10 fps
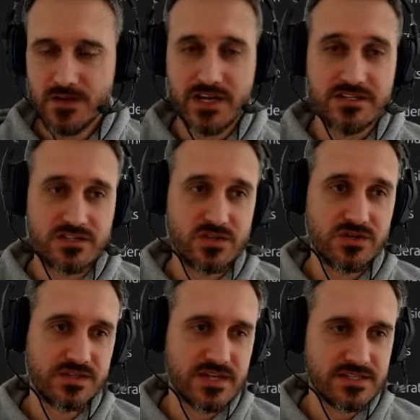Okay, so
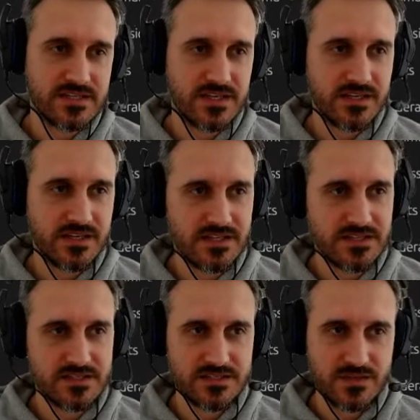the next thing
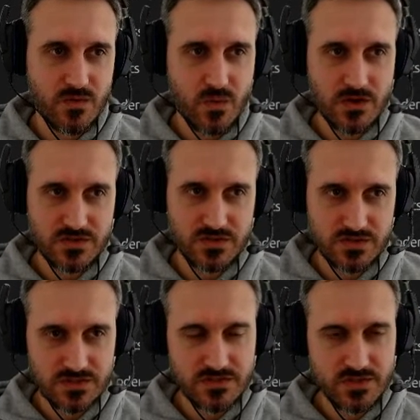is
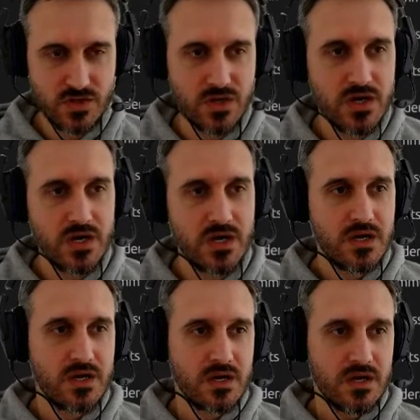walkthroughs. So
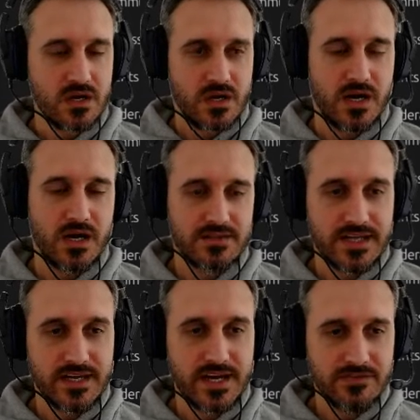
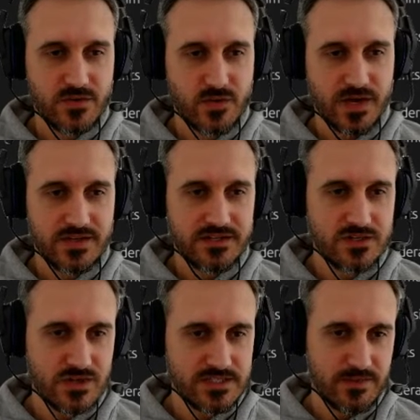they have created,
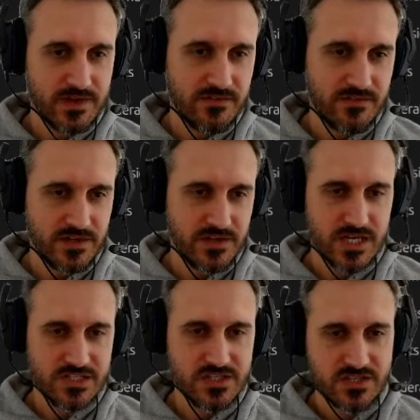so let's play the video
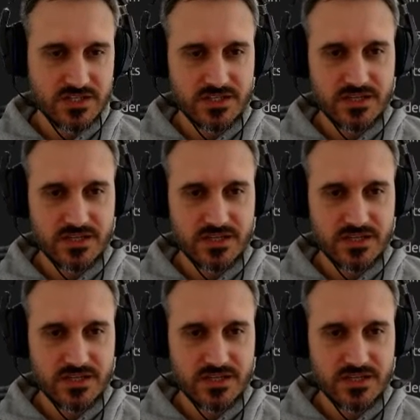actually.